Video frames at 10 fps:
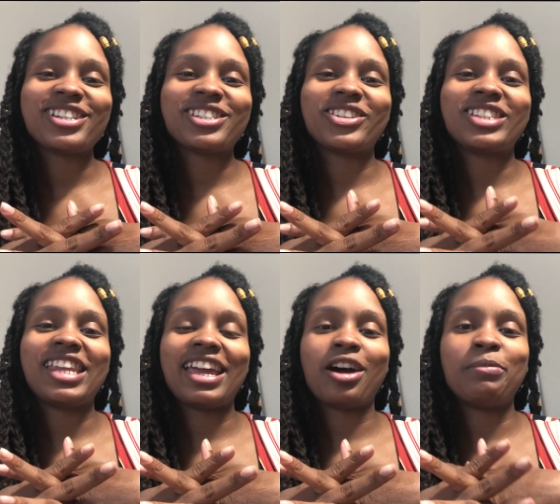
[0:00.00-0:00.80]
So
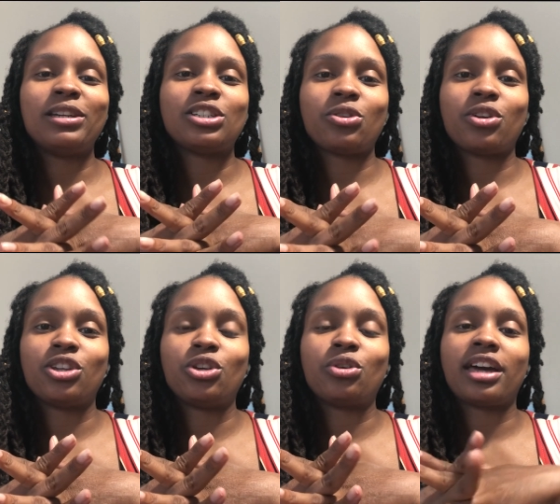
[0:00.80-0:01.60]
today I'll be
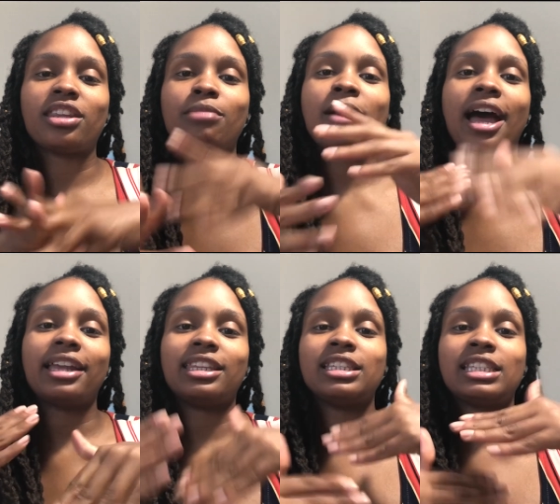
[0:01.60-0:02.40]
showing you kind of the
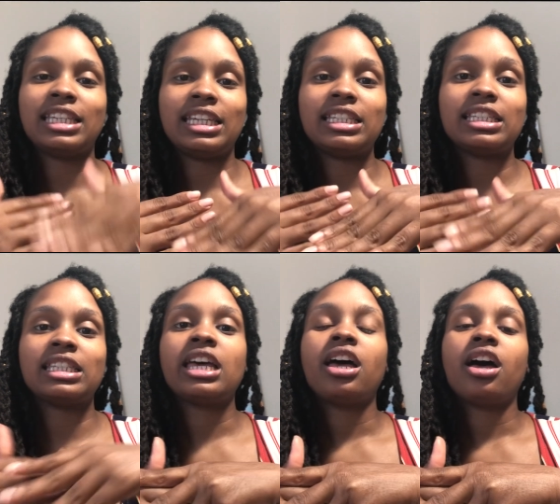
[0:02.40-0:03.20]
behind the scenes